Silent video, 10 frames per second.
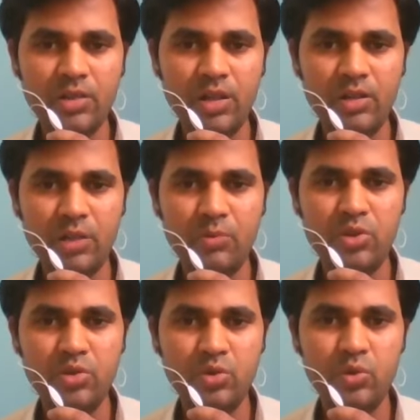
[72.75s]
a term
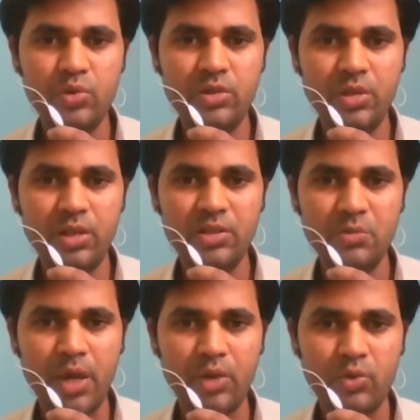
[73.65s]
is used that is
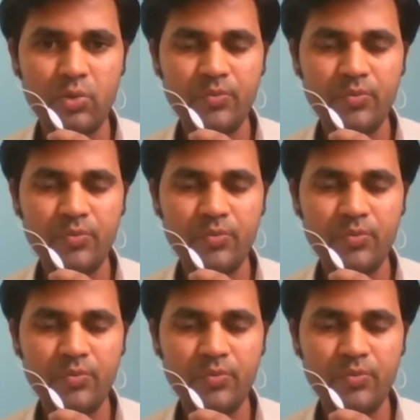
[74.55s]
micro,